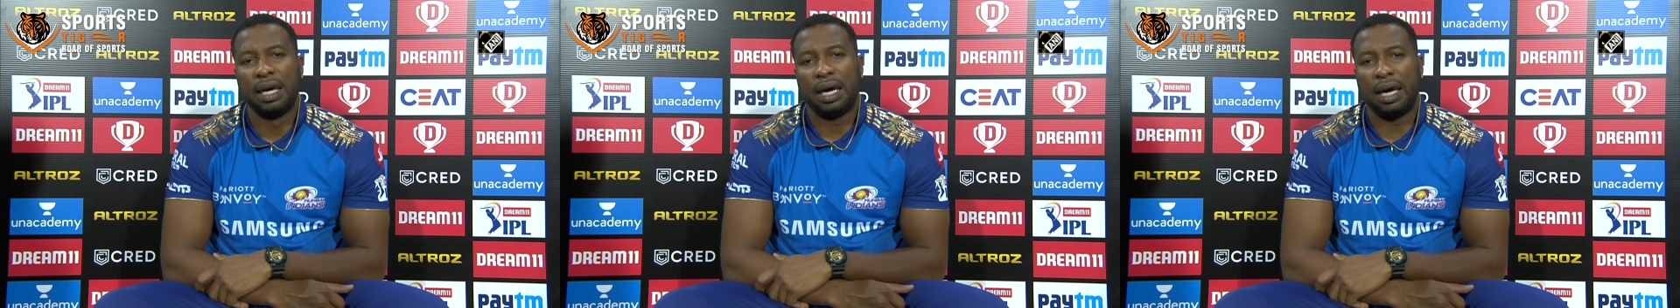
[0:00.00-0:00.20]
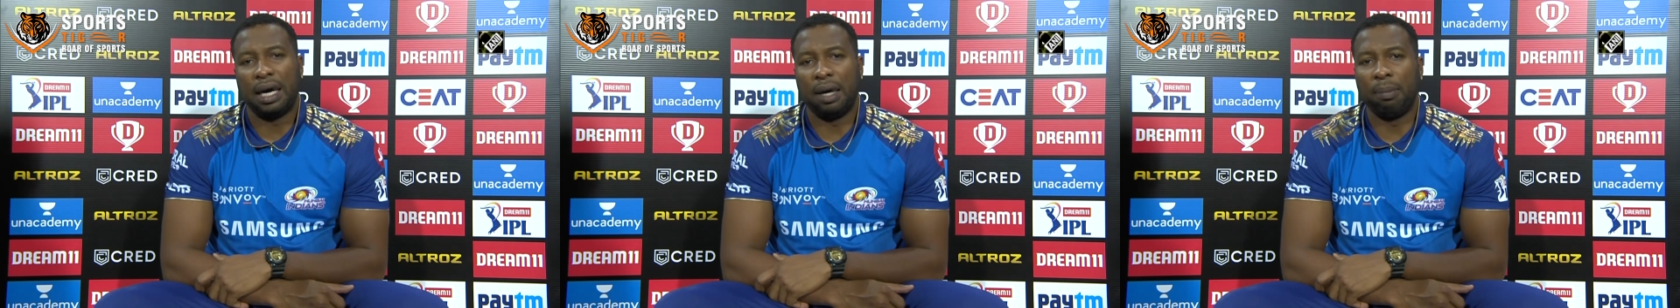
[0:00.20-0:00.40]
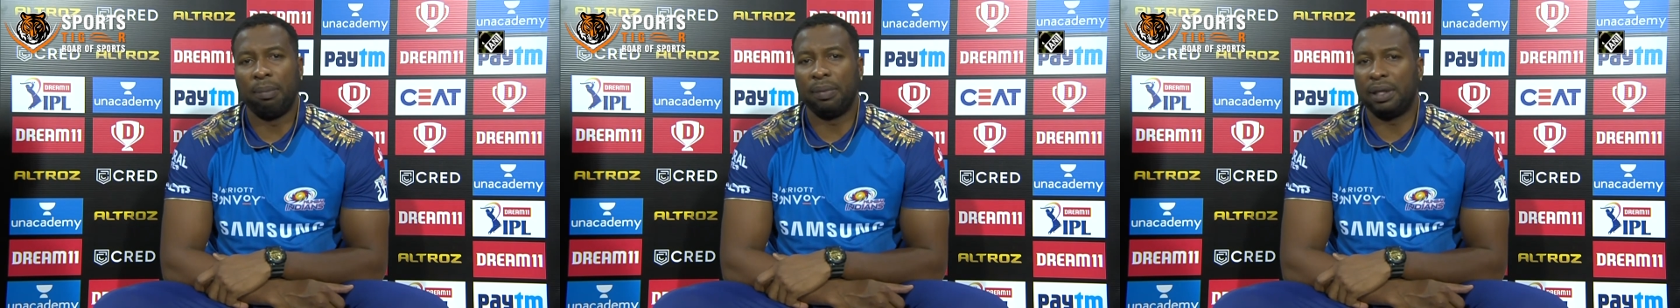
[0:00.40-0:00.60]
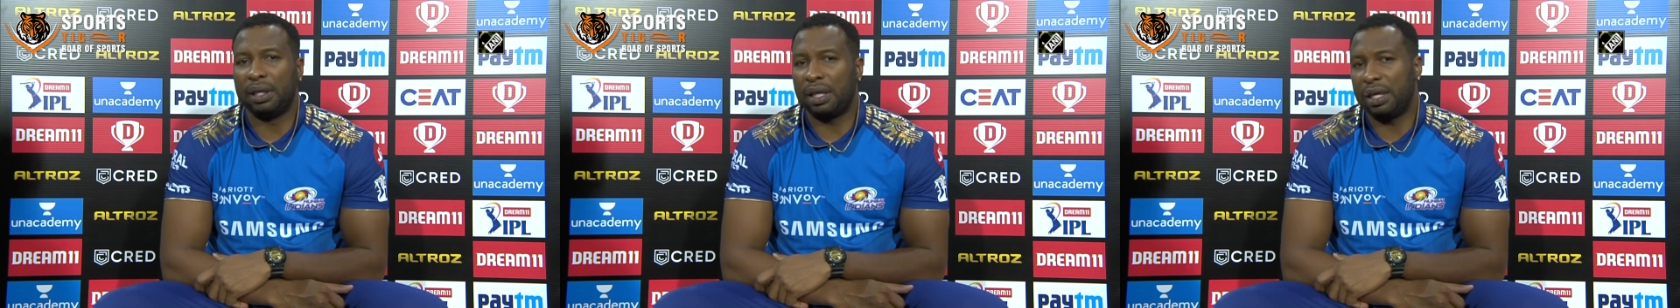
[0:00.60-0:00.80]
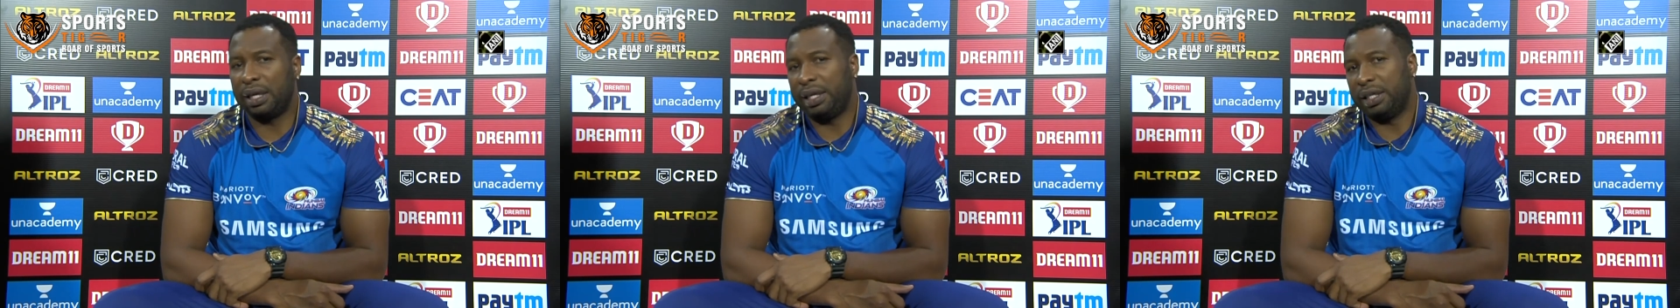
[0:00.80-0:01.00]
I
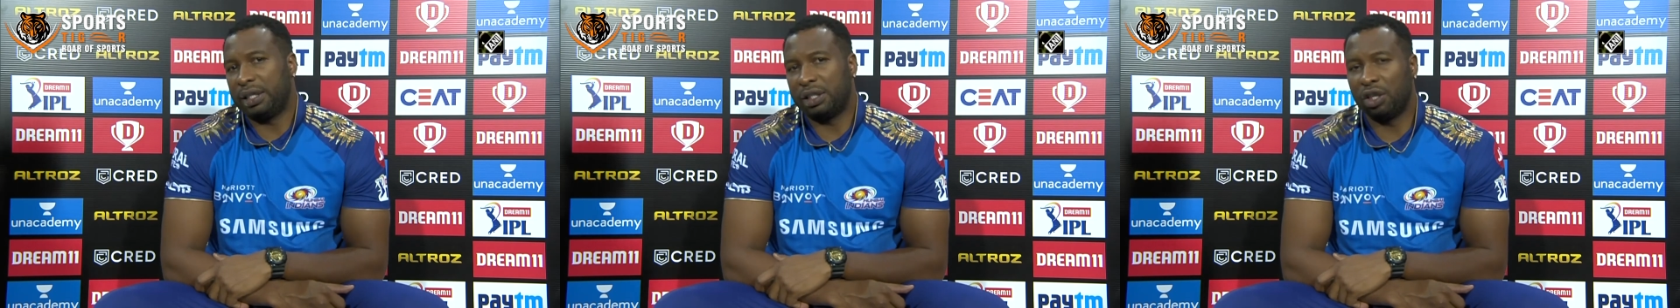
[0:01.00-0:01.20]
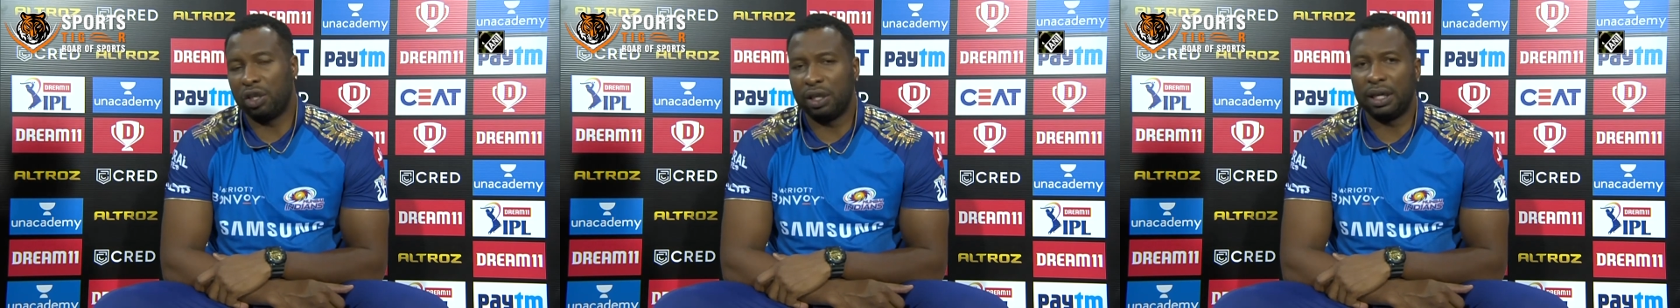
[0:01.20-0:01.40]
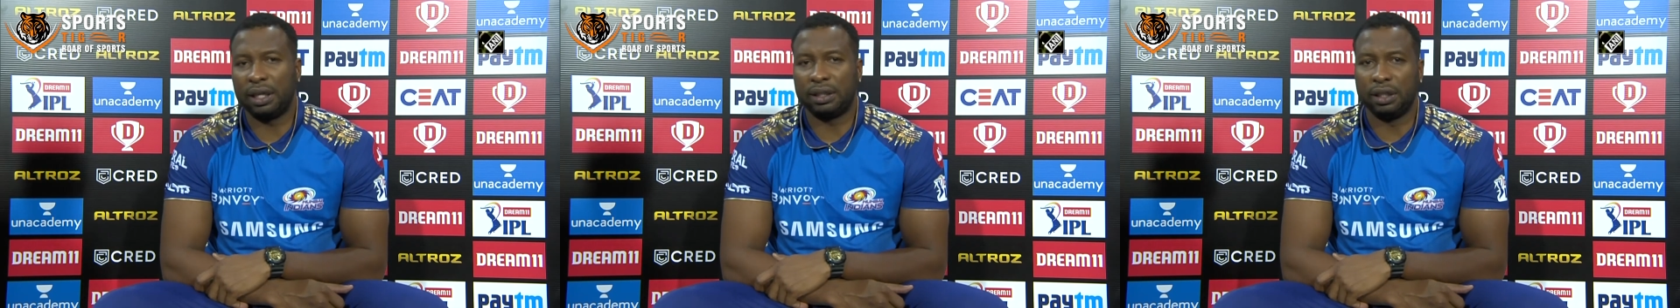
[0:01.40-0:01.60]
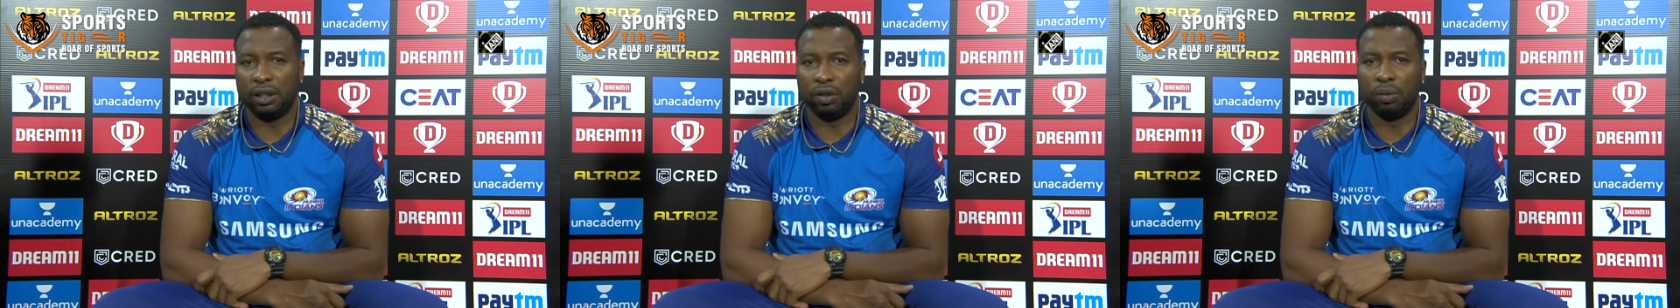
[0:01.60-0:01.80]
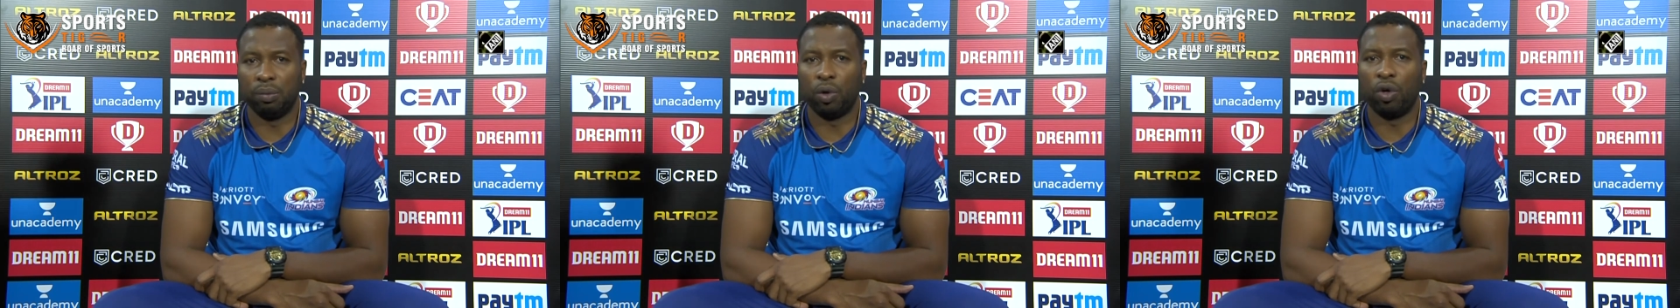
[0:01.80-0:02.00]
think he has done that, you
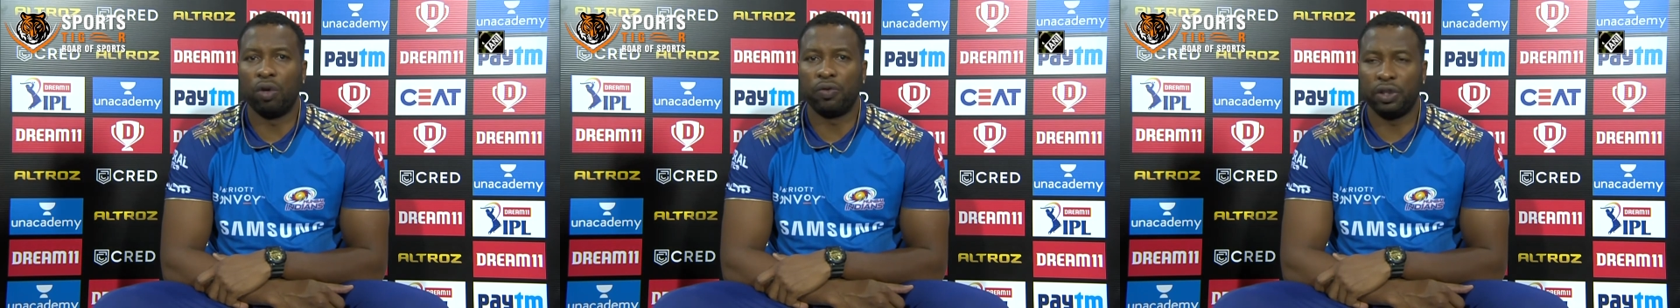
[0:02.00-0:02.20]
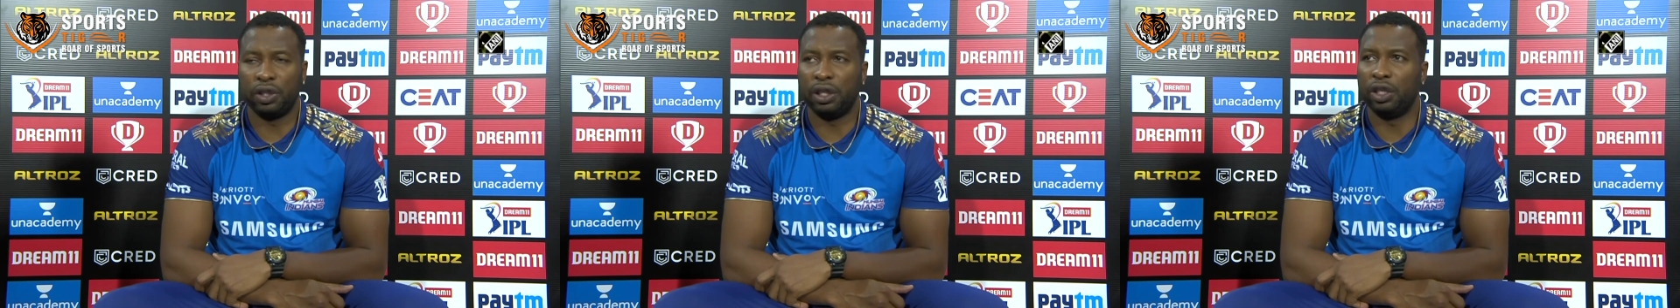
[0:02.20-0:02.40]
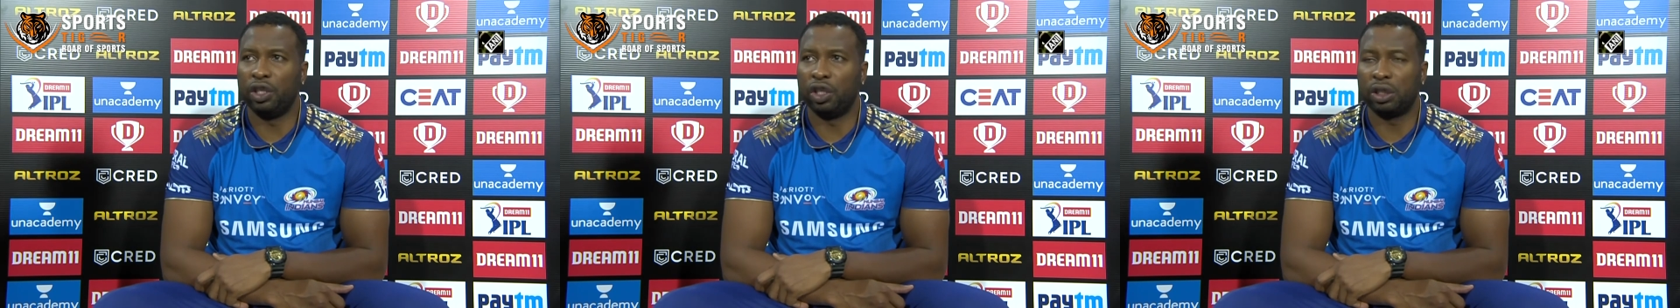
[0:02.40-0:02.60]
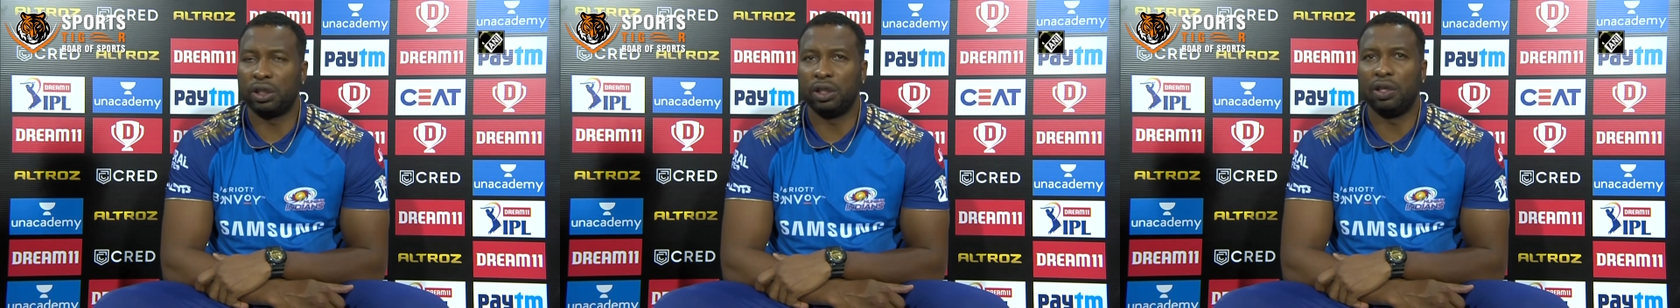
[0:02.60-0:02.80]
know, more often than not.